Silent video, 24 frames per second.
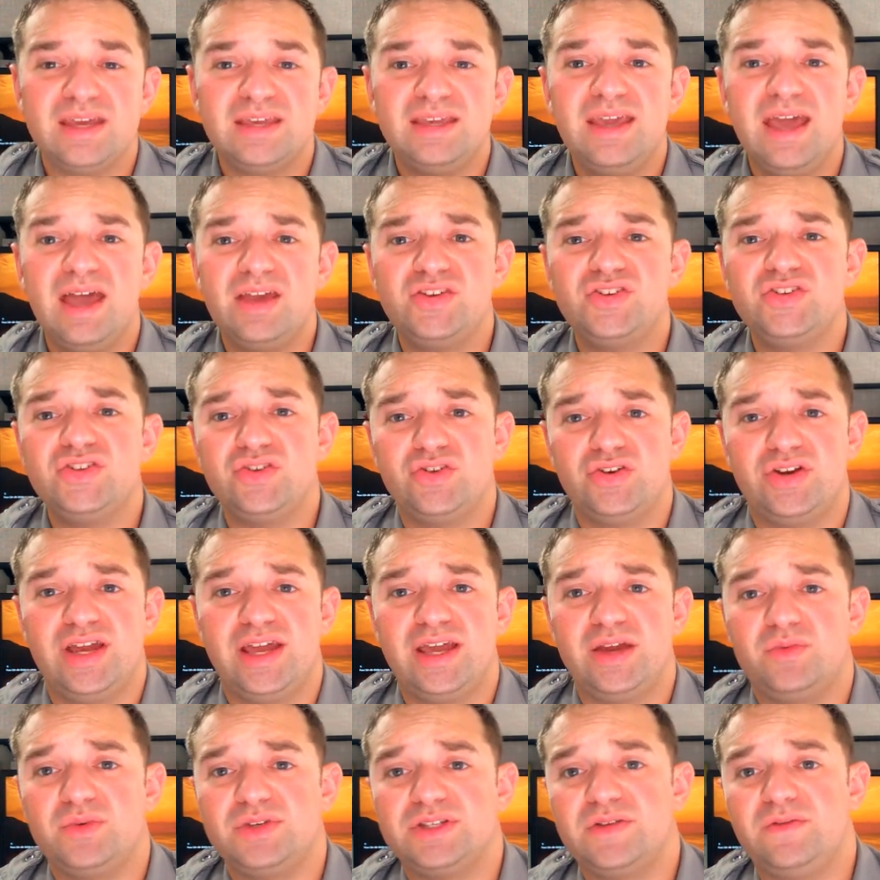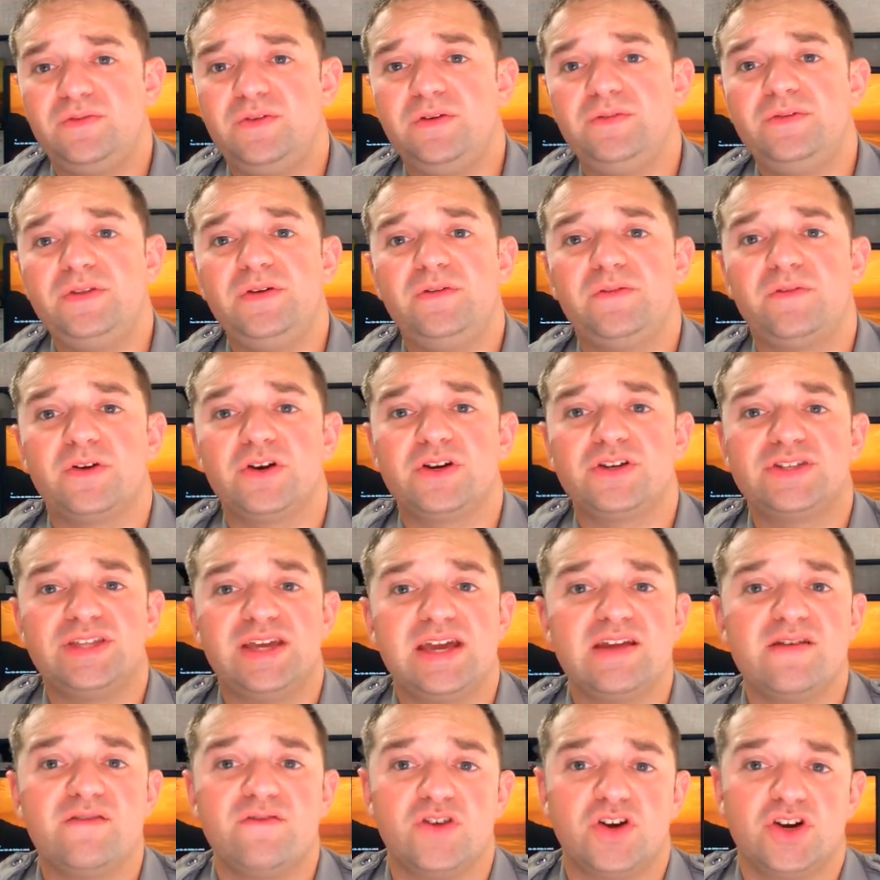Yesterday was the
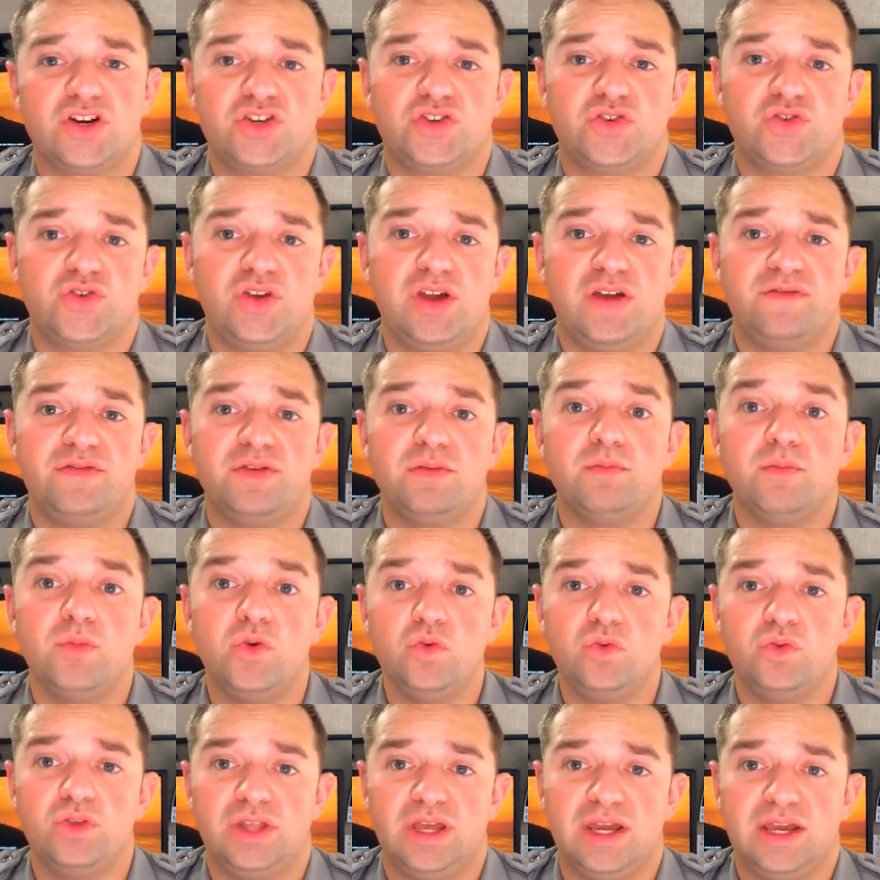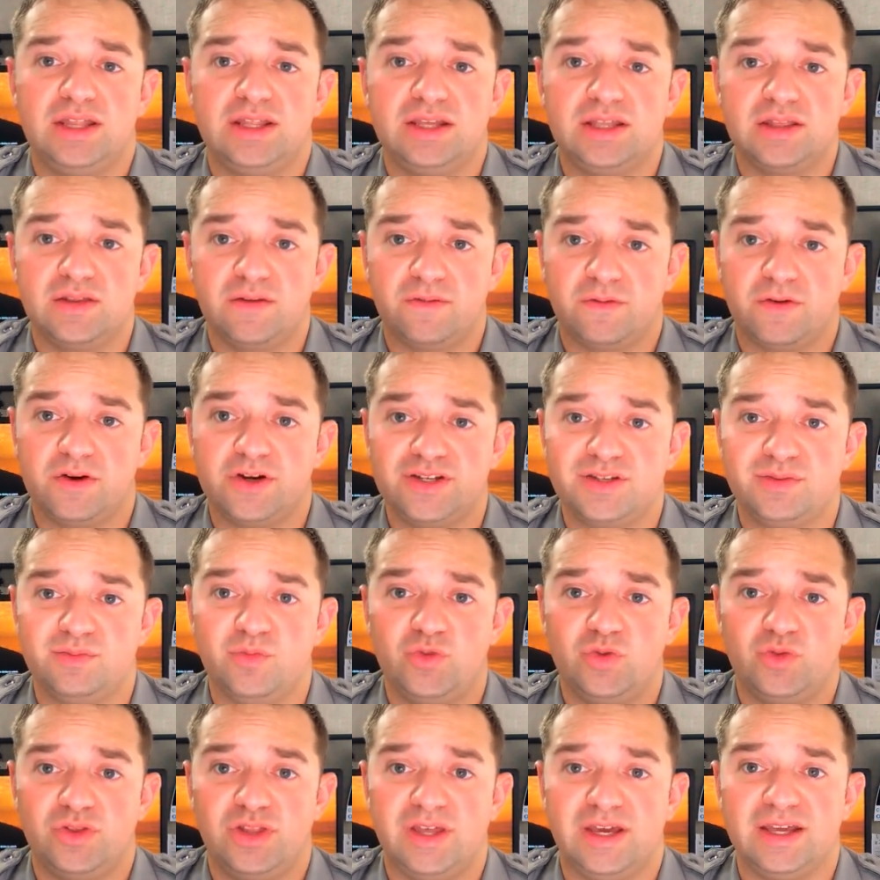51st anniversary of the moon landing, the first
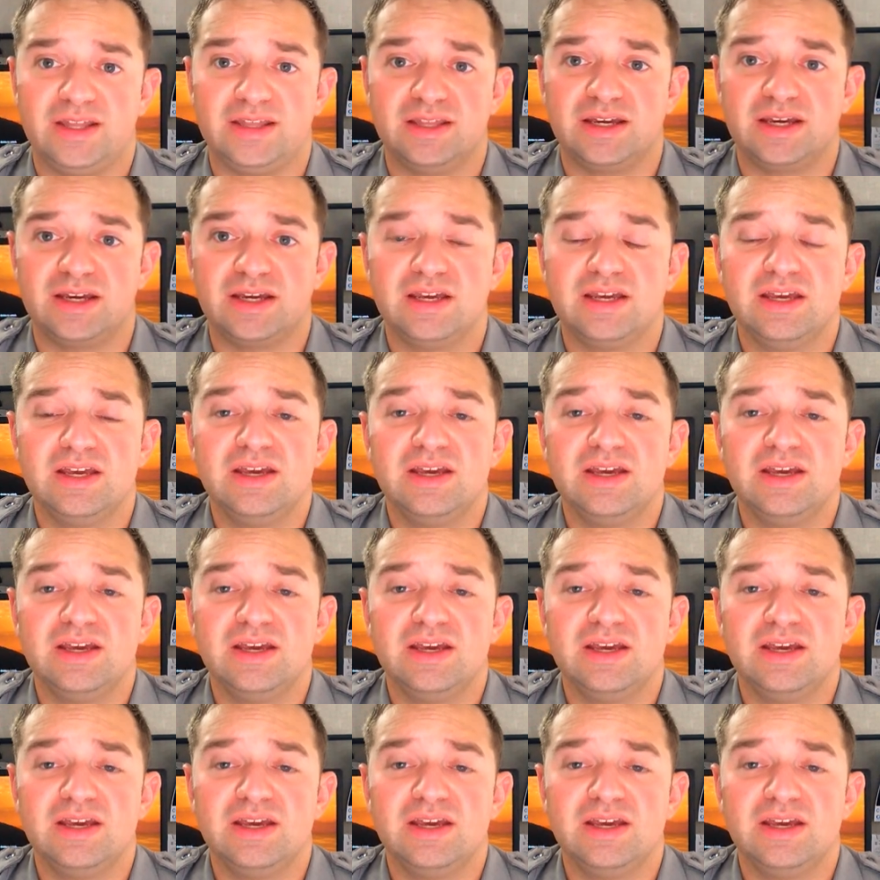moon landing.